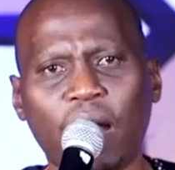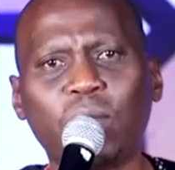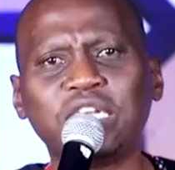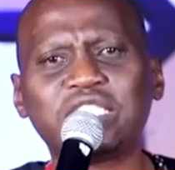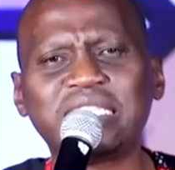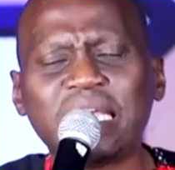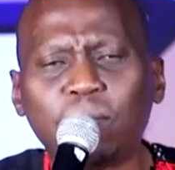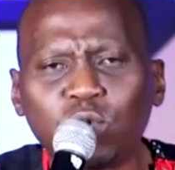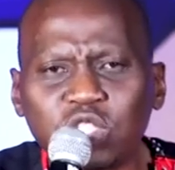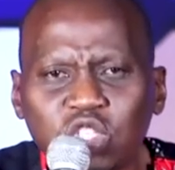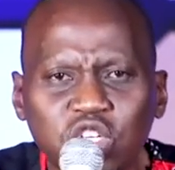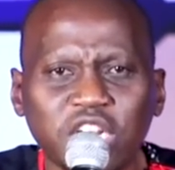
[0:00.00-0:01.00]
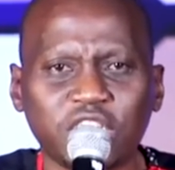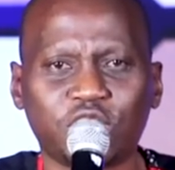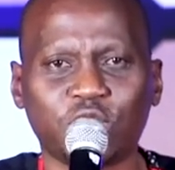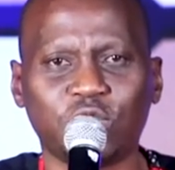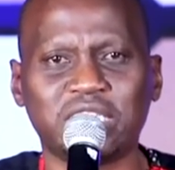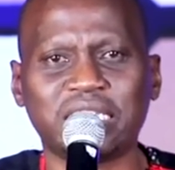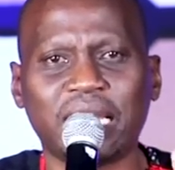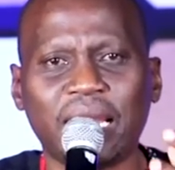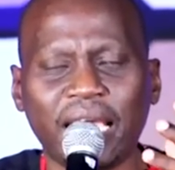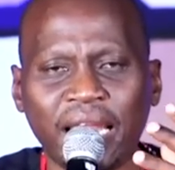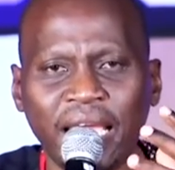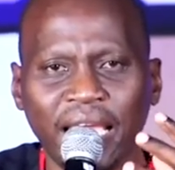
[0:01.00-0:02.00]
I want demonstrations
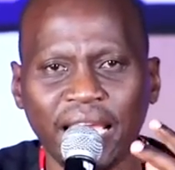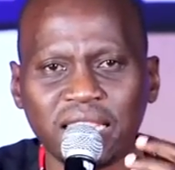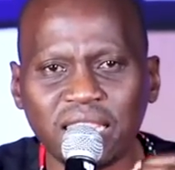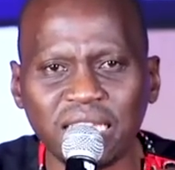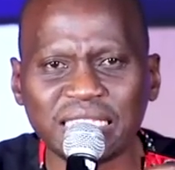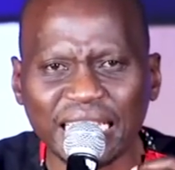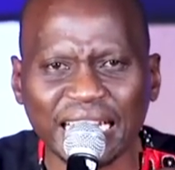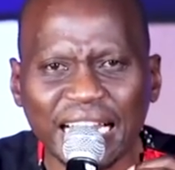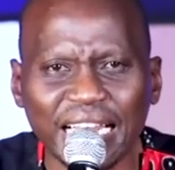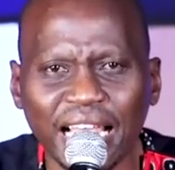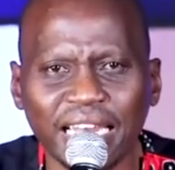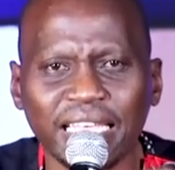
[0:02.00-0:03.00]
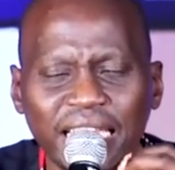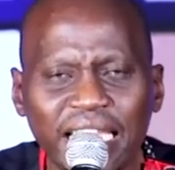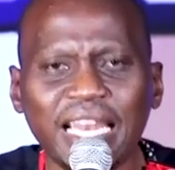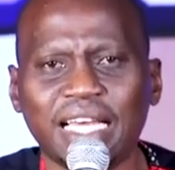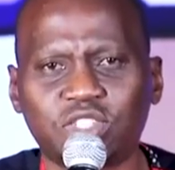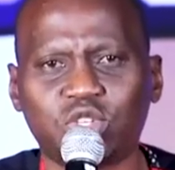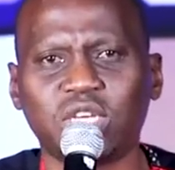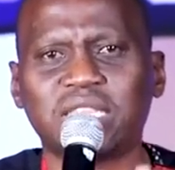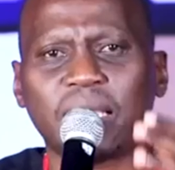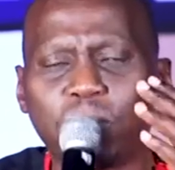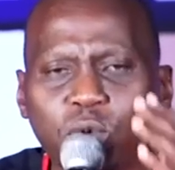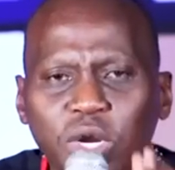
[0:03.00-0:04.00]
and things that clearly
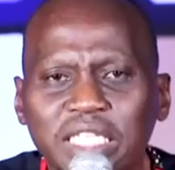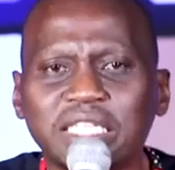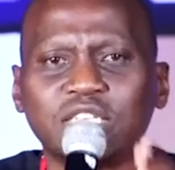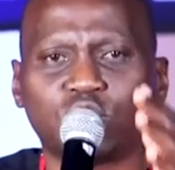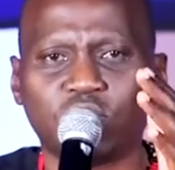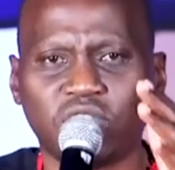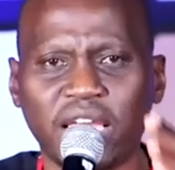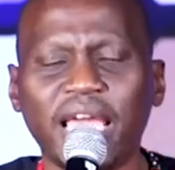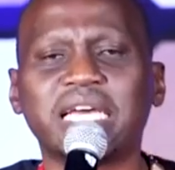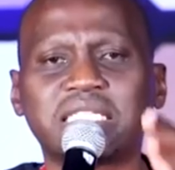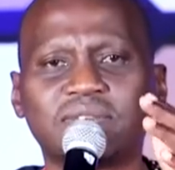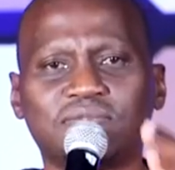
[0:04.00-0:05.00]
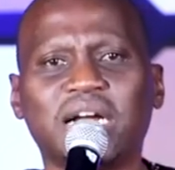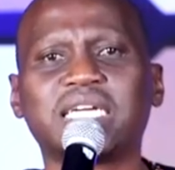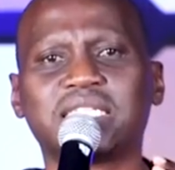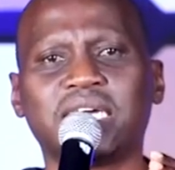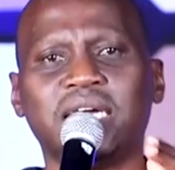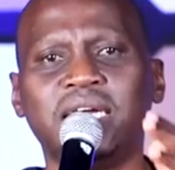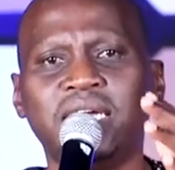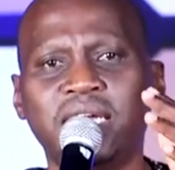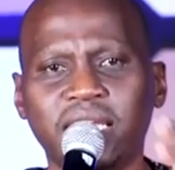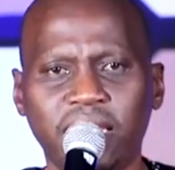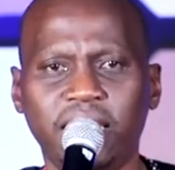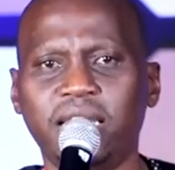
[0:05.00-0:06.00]
illustrate the presence of the X factor
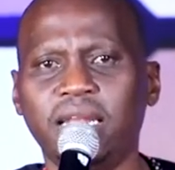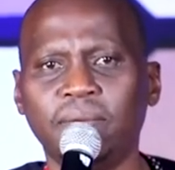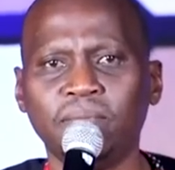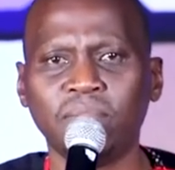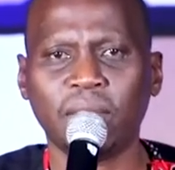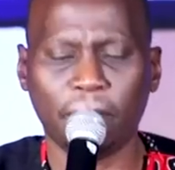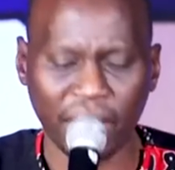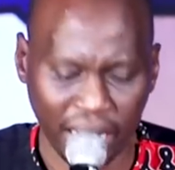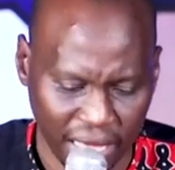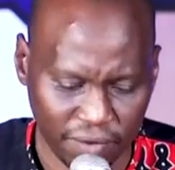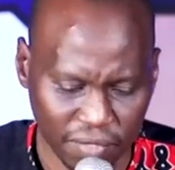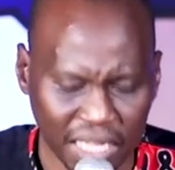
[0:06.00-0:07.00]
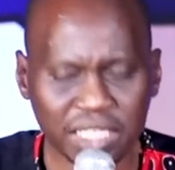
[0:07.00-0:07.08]
in my life.